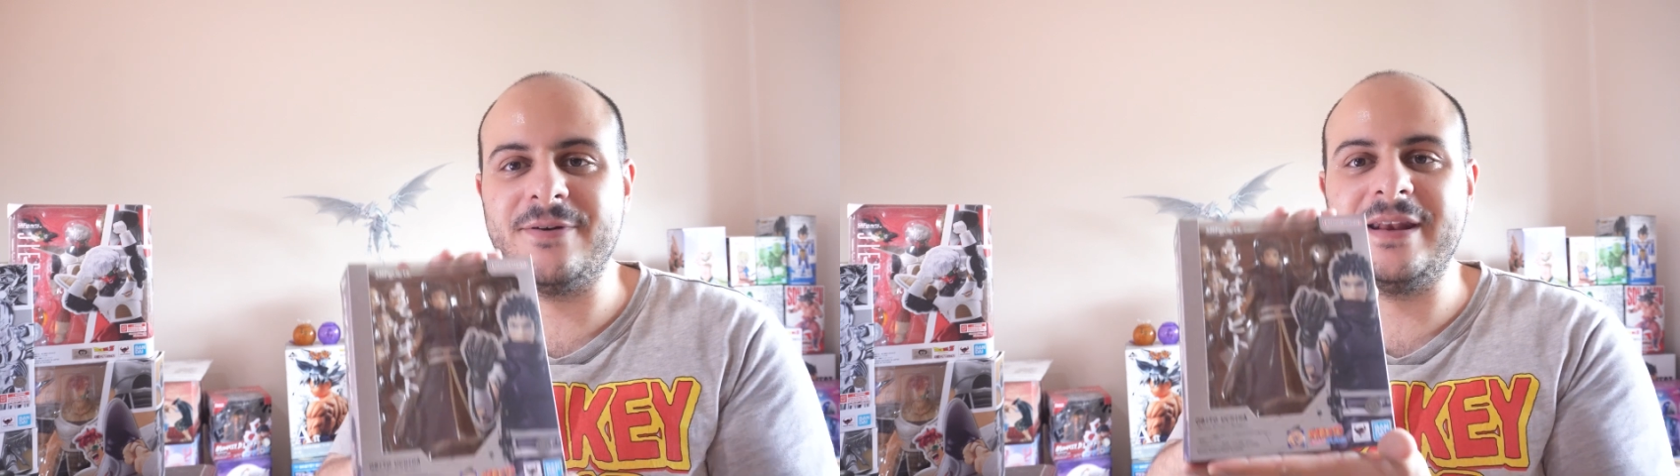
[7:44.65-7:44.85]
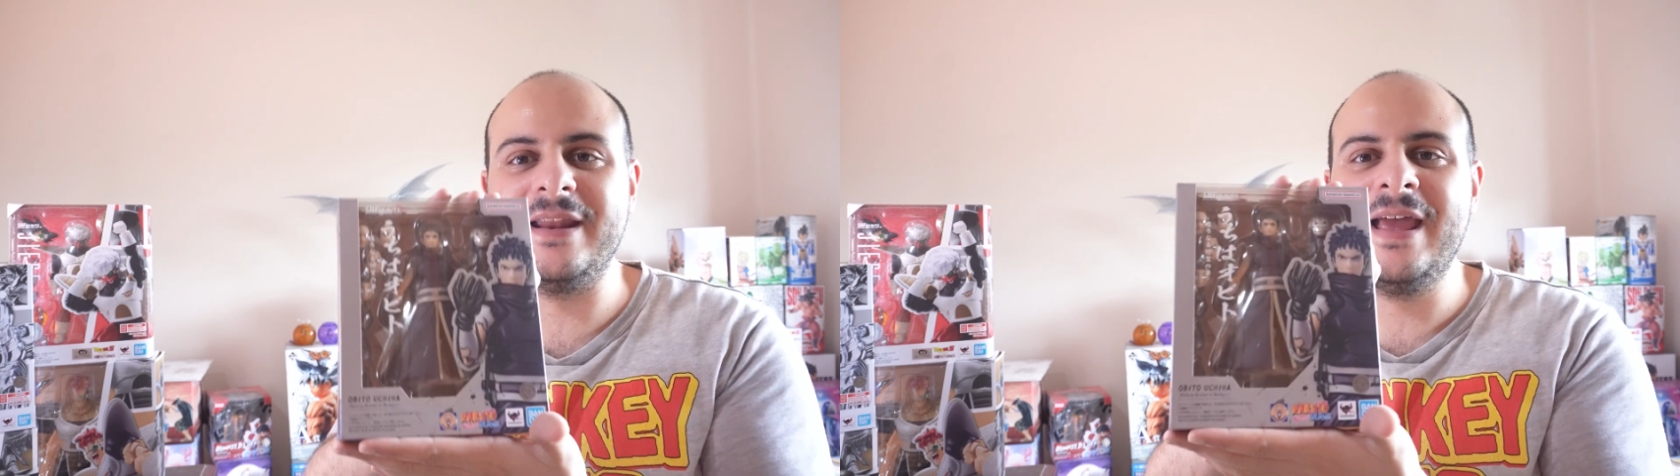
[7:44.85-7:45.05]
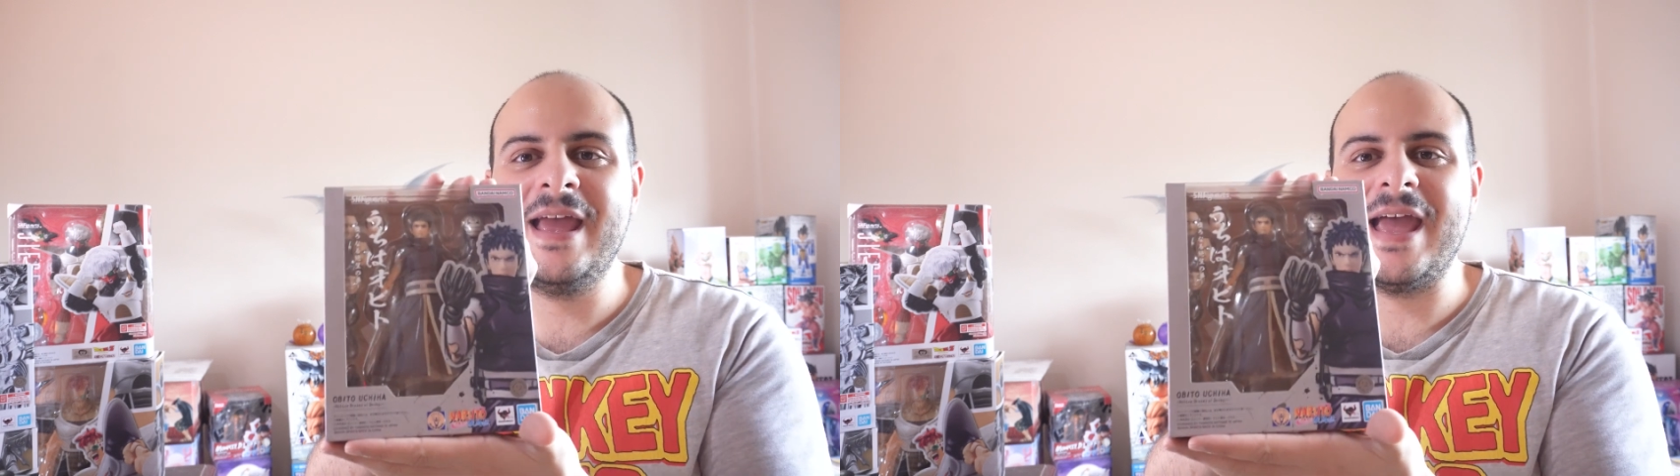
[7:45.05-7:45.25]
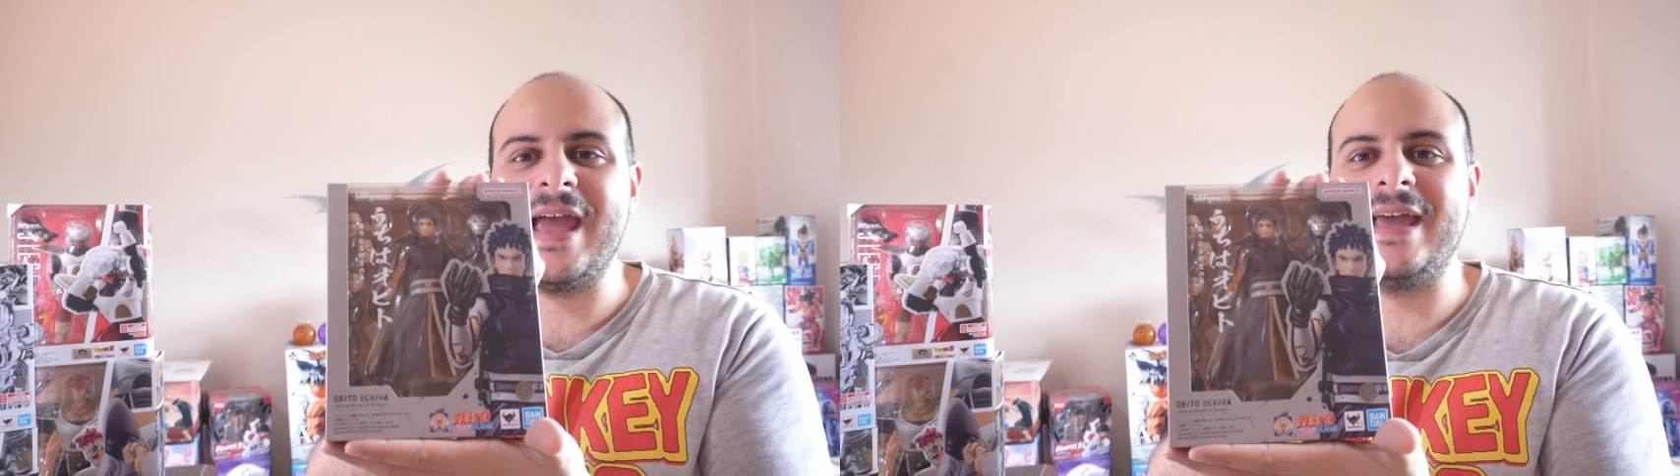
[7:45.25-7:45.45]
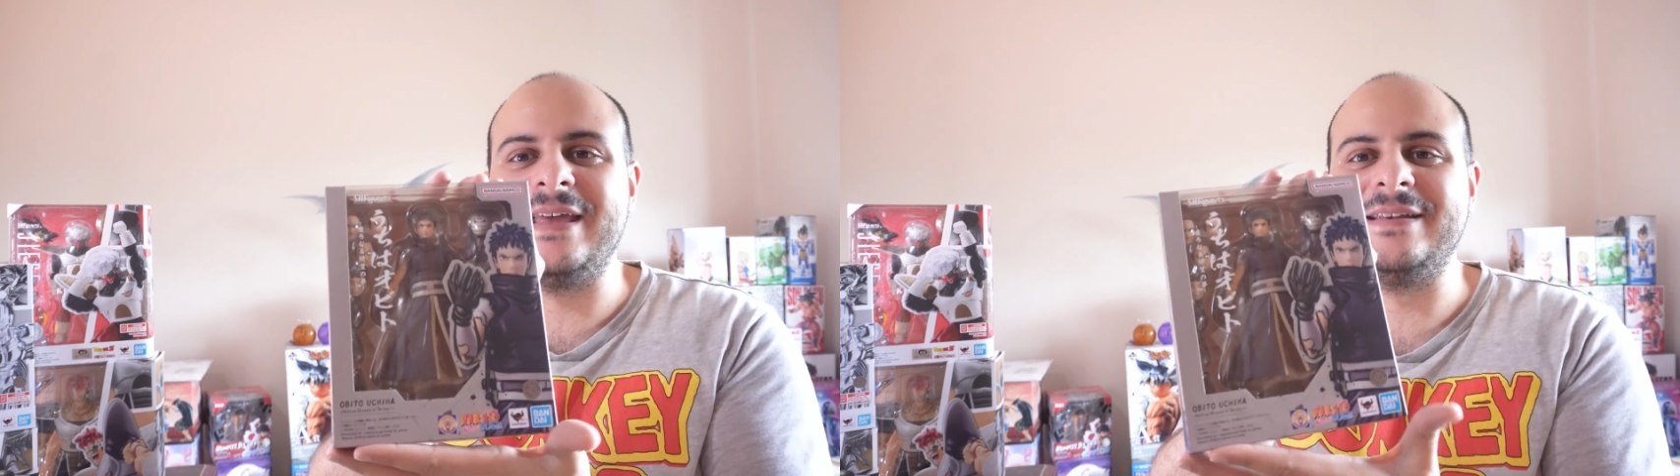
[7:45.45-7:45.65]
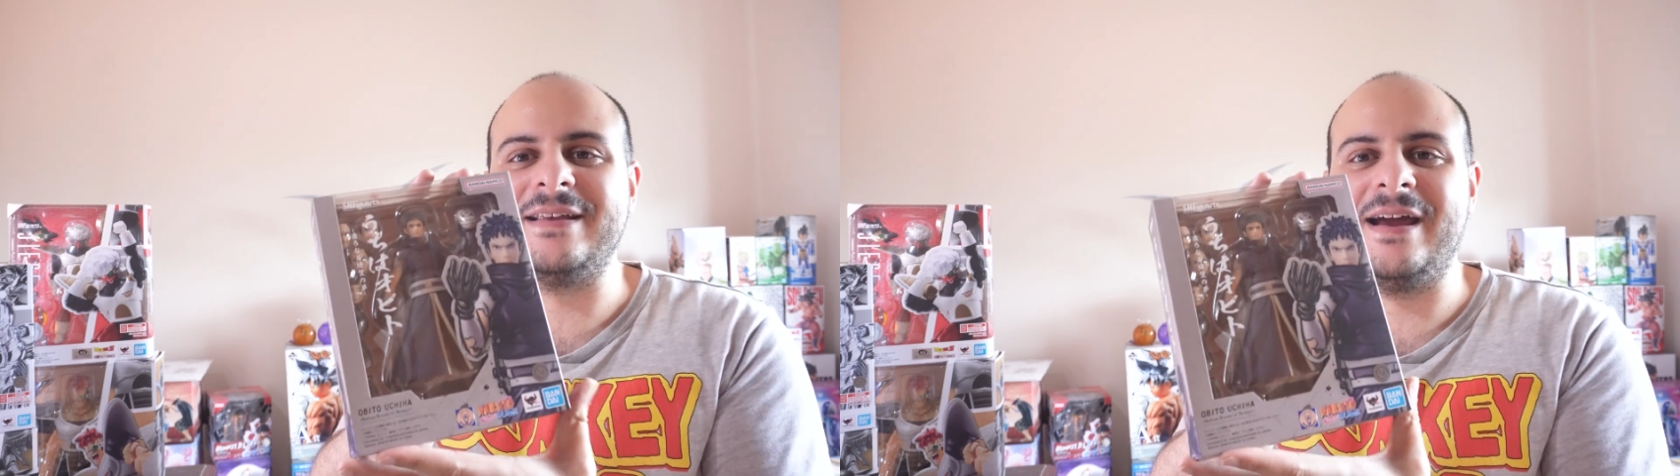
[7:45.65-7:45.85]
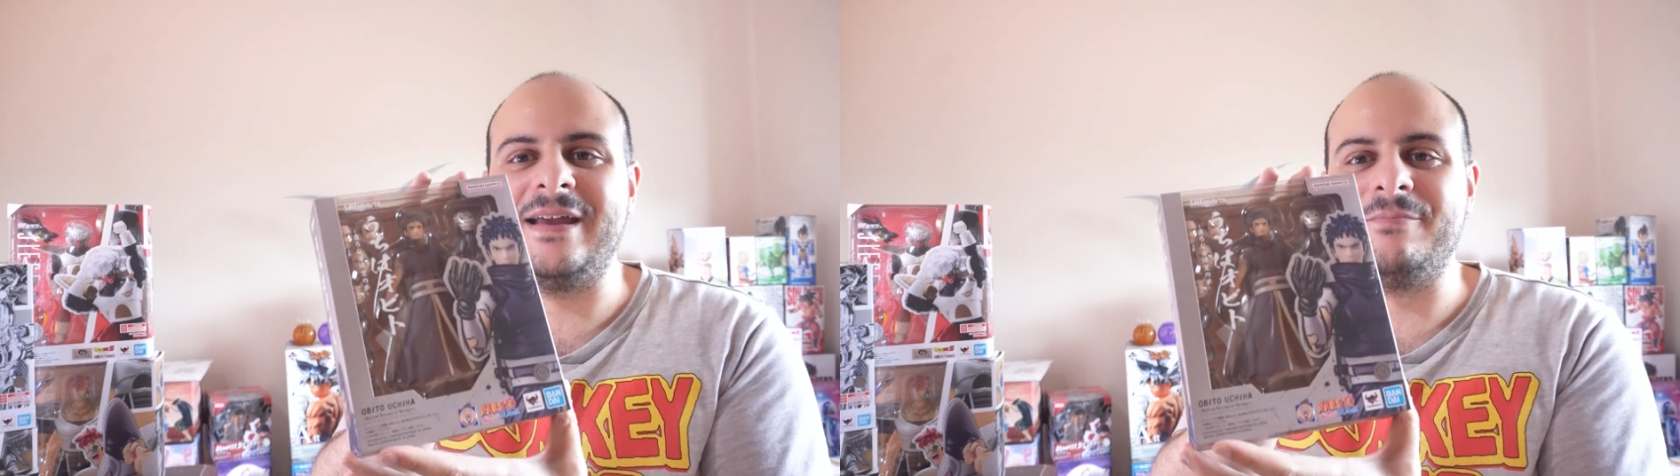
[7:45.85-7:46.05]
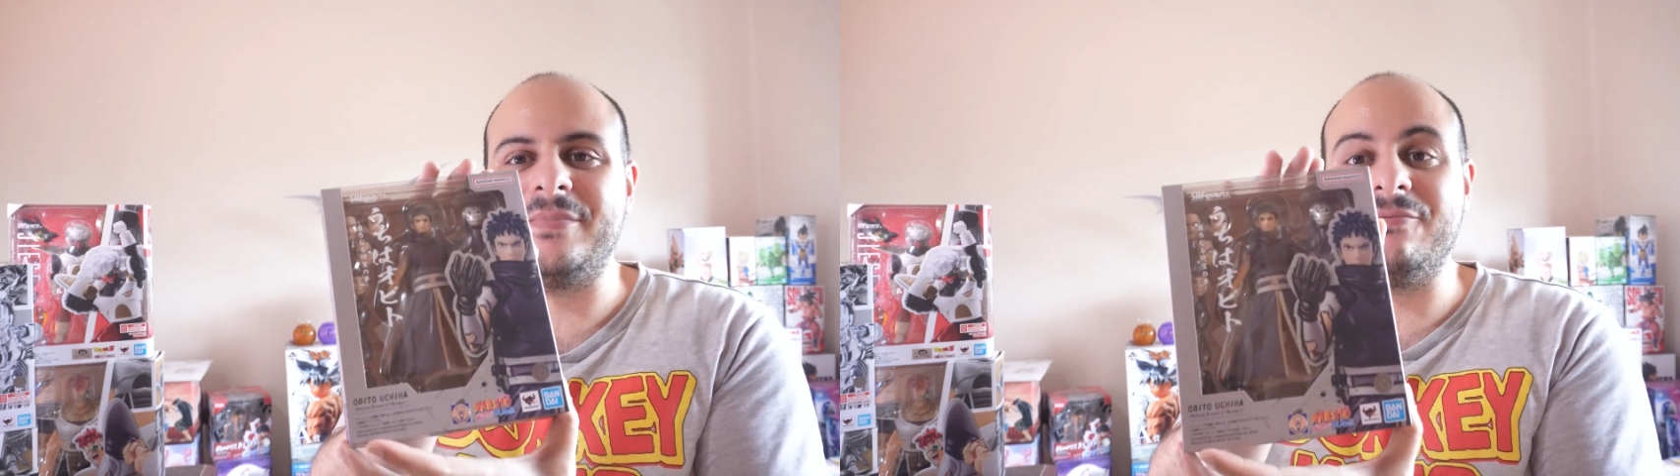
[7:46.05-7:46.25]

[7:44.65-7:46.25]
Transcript: one, and I'm